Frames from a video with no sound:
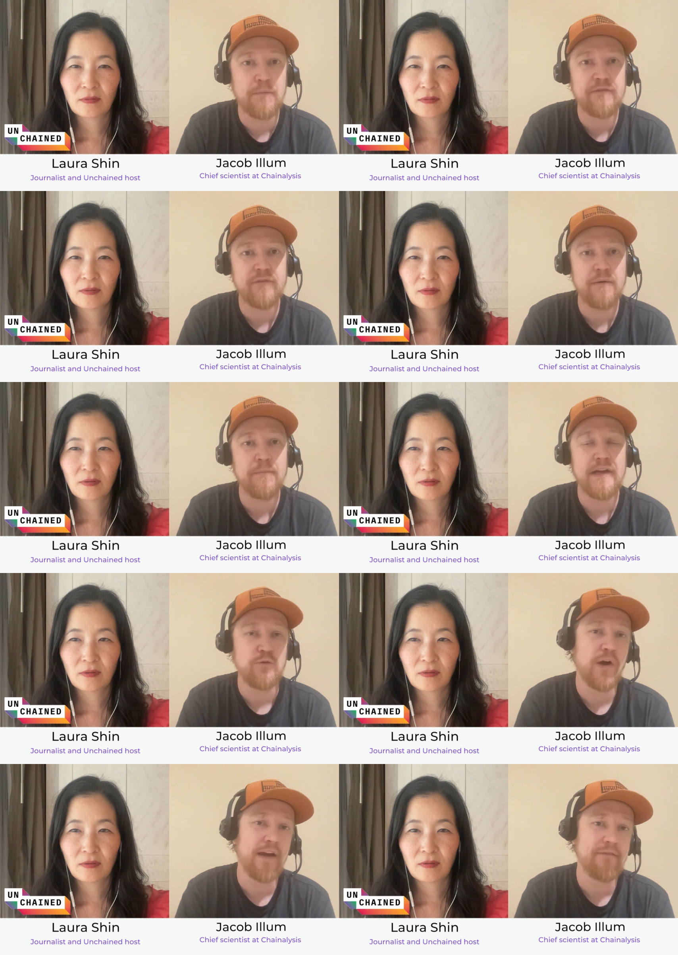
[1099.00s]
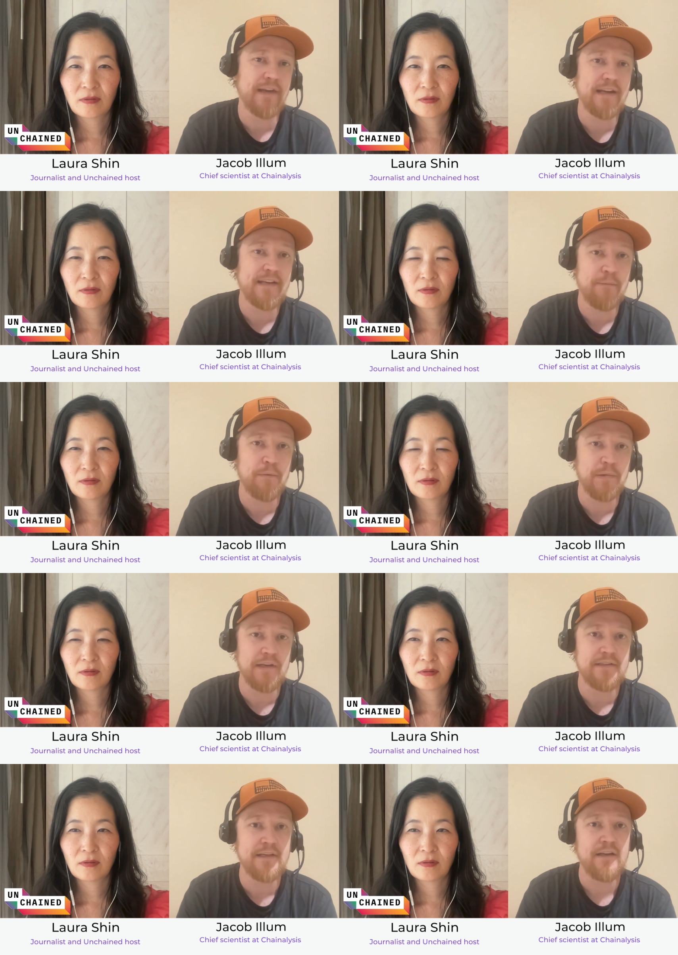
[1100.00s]
Speaker 1: from, and you have that
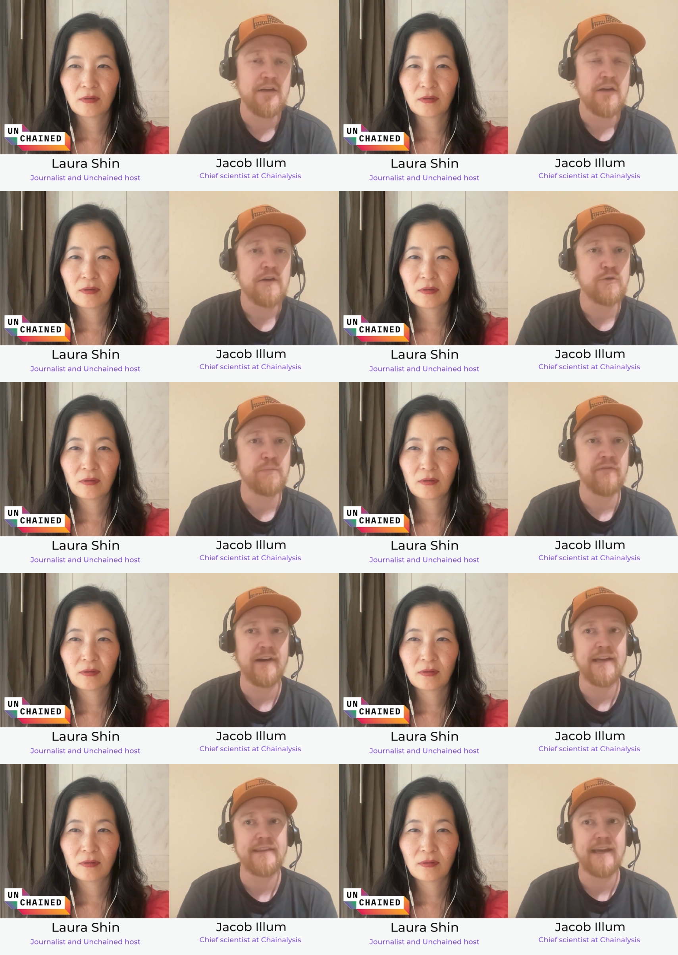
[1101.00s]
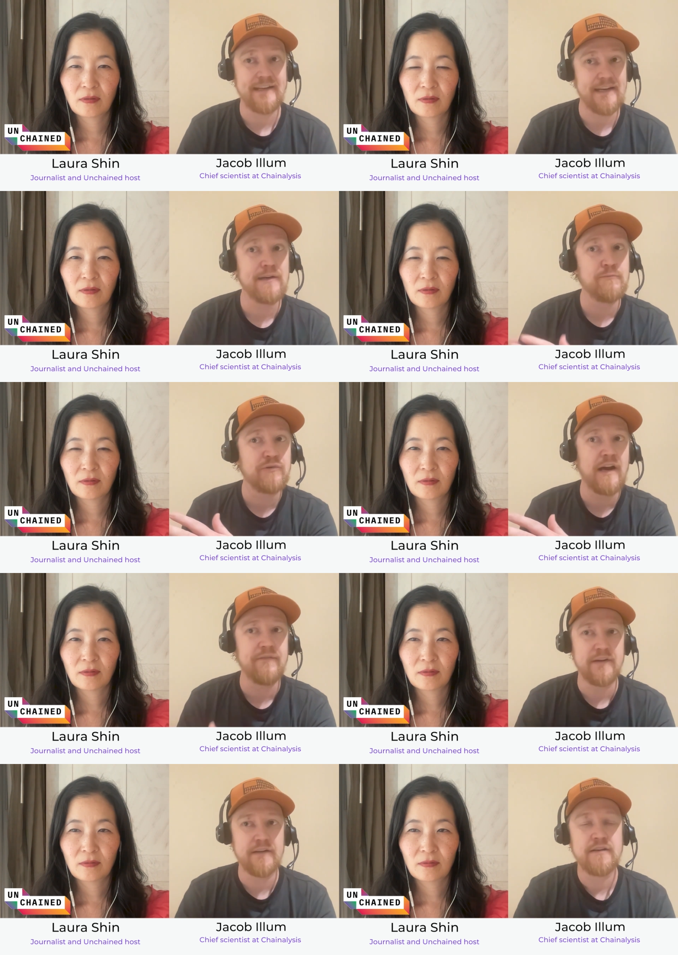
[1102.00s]
capability to provide that in
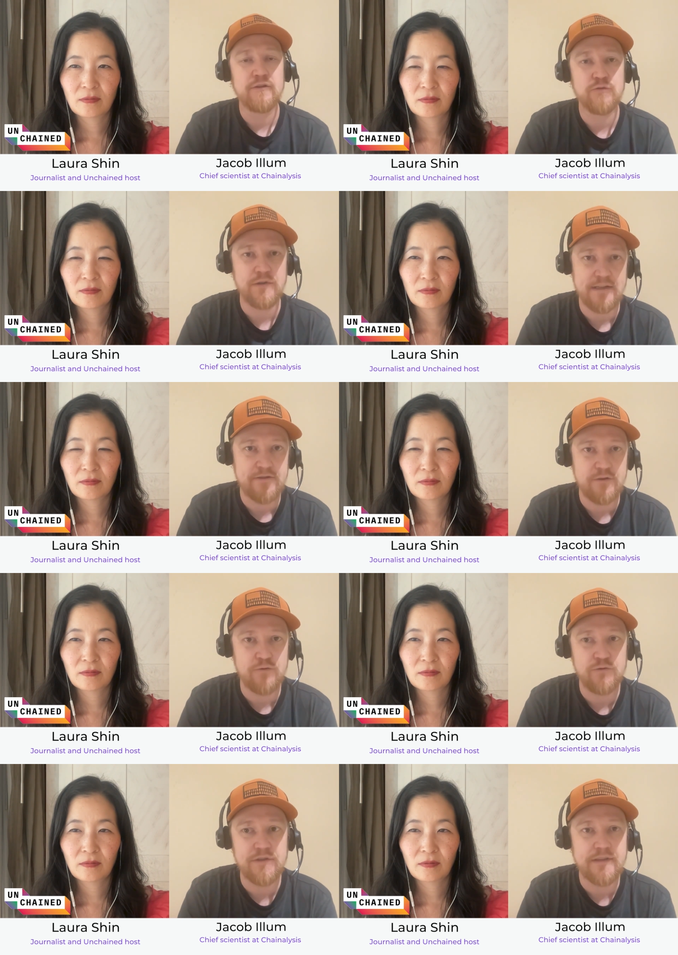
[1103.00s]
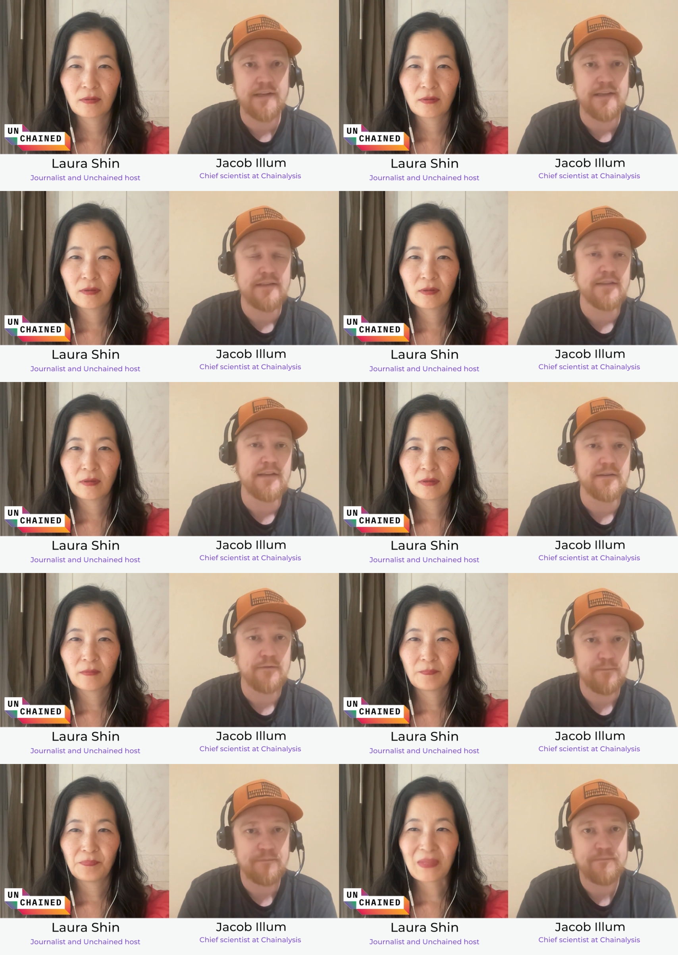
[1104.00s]
private to the institution that needs it.
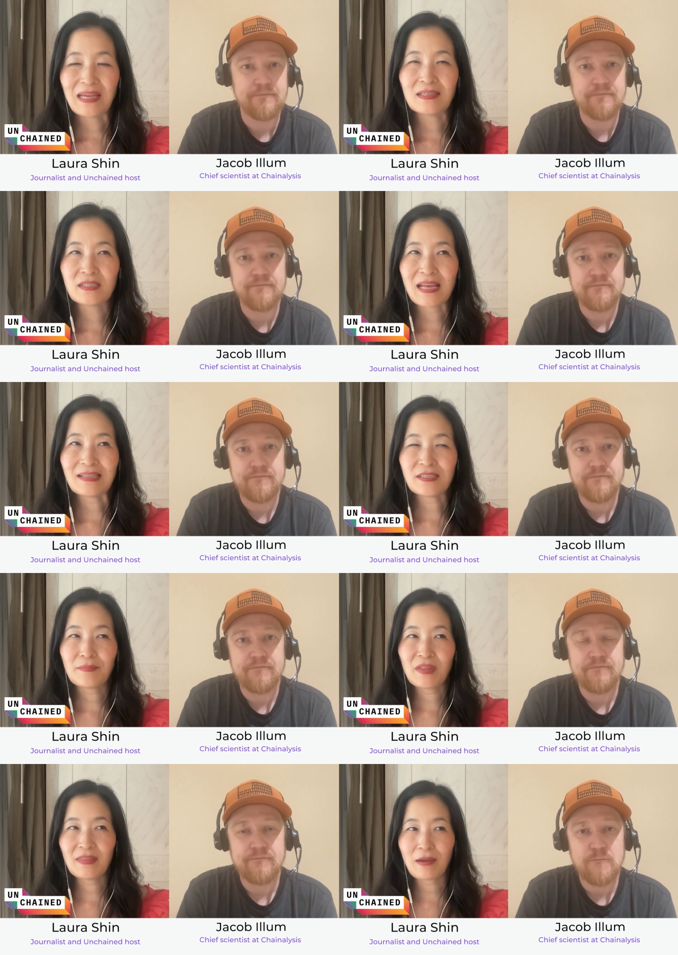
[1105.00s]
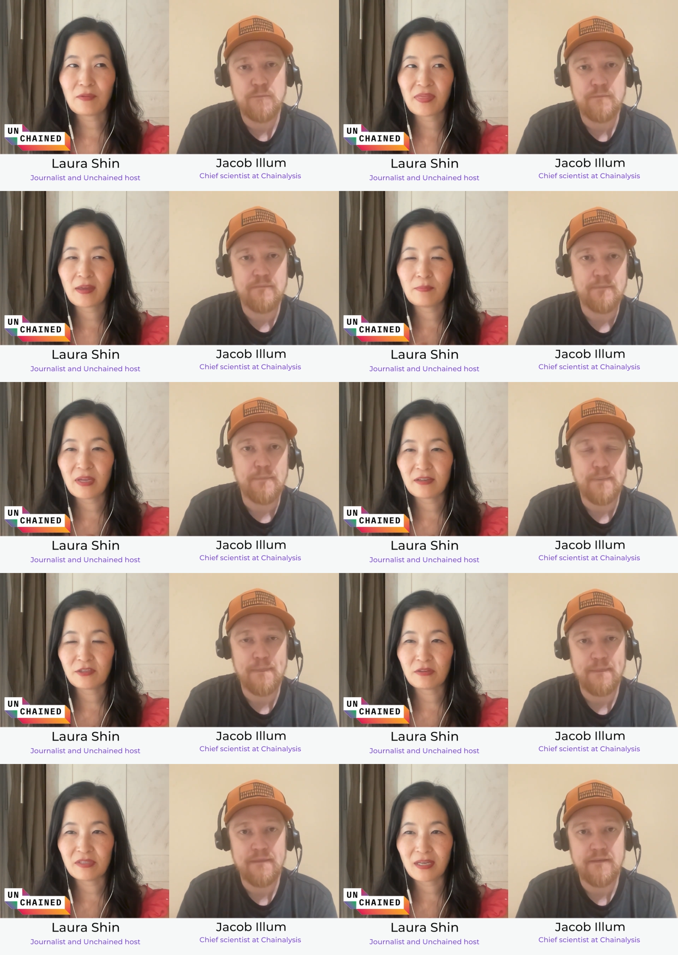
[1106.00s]
Speaker 2: And is that something that would then be
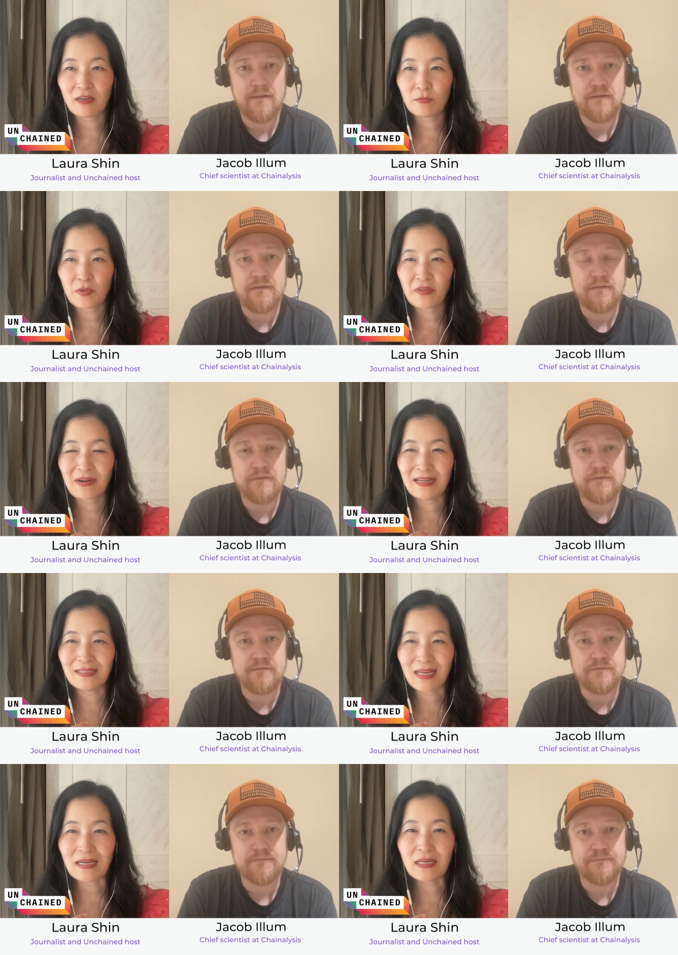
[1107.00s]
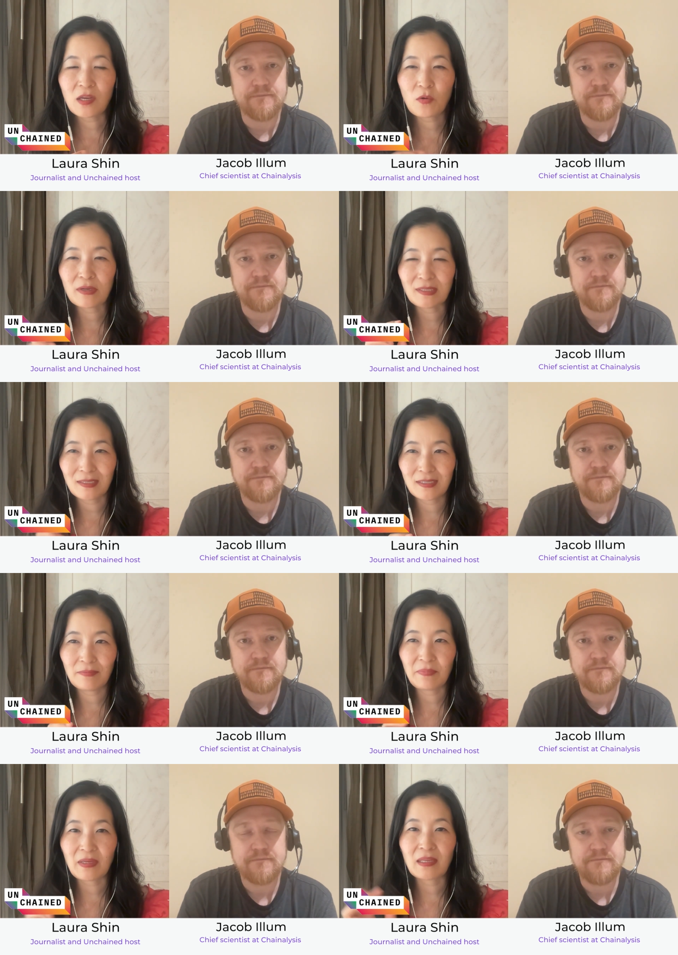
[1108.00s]
associated with your identity, or is it
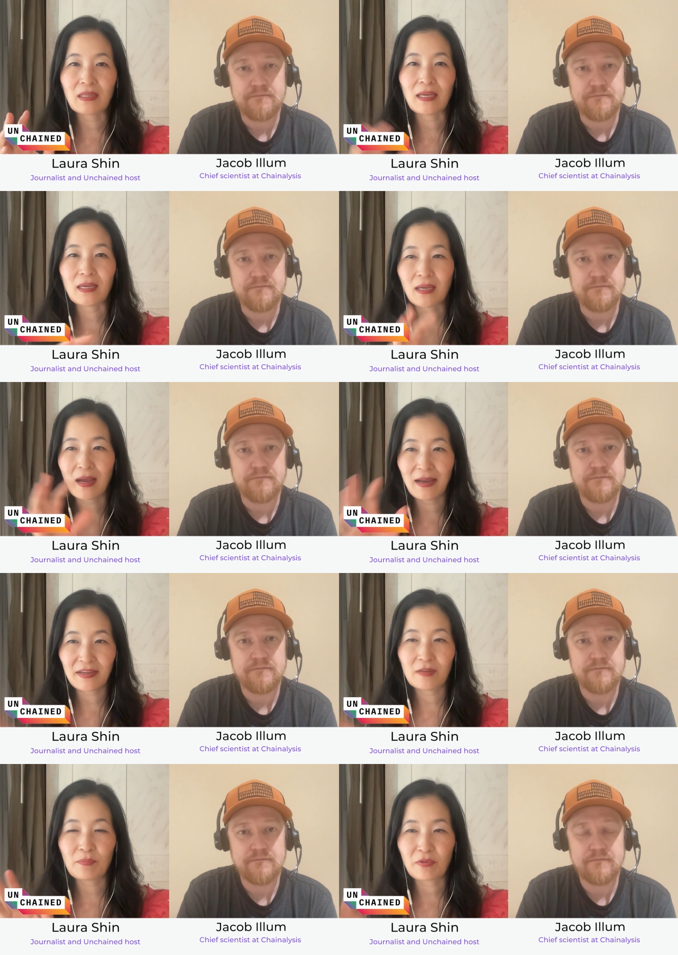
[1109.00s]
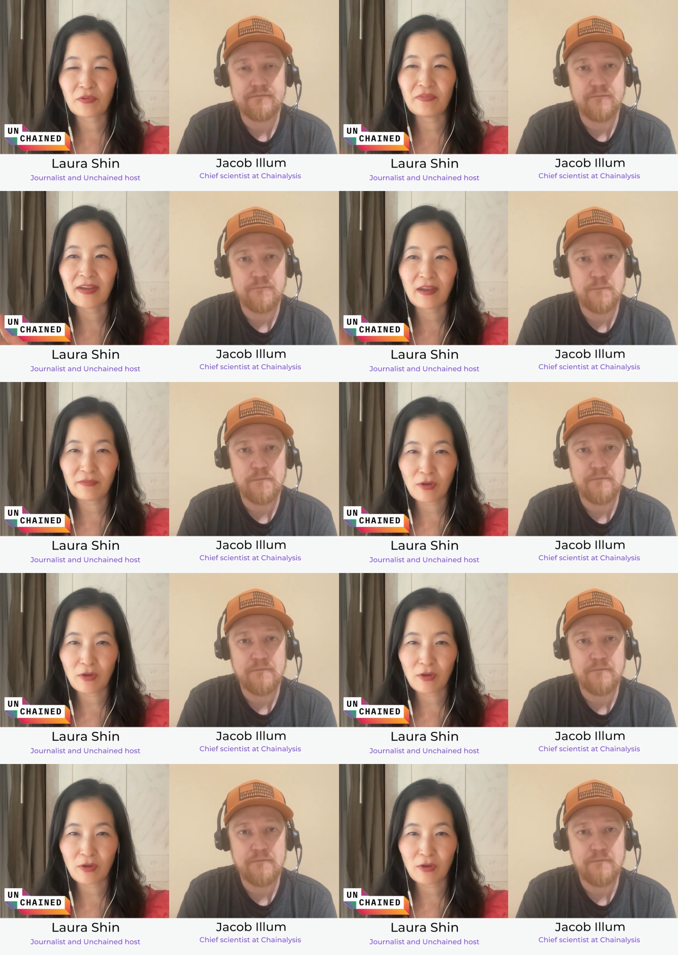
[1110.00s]
simply like, I can prove I have